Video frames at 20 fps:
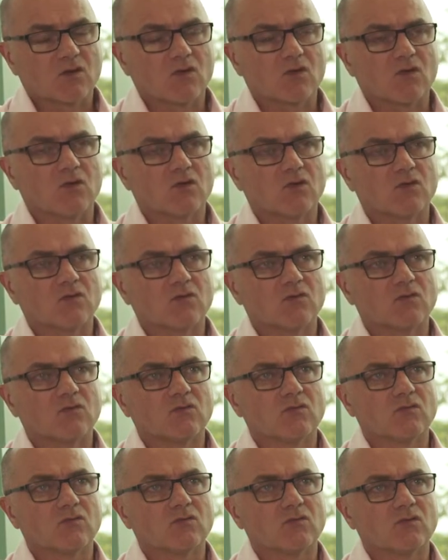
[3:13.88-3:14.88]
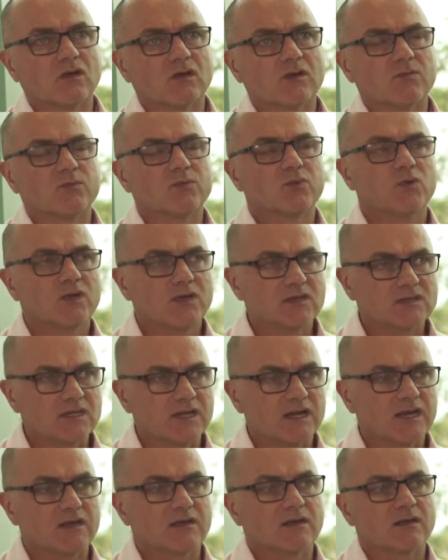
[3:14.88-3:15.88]
on uh, pulling
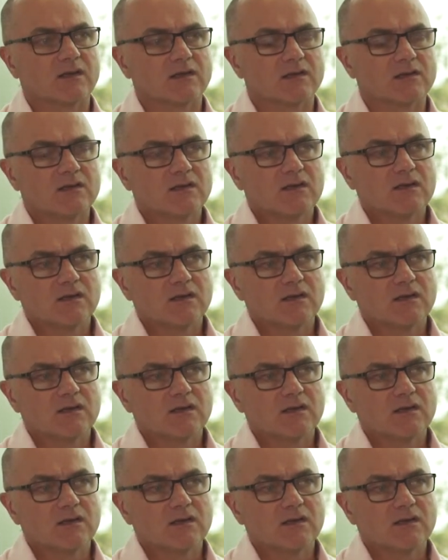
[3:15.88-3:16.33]
together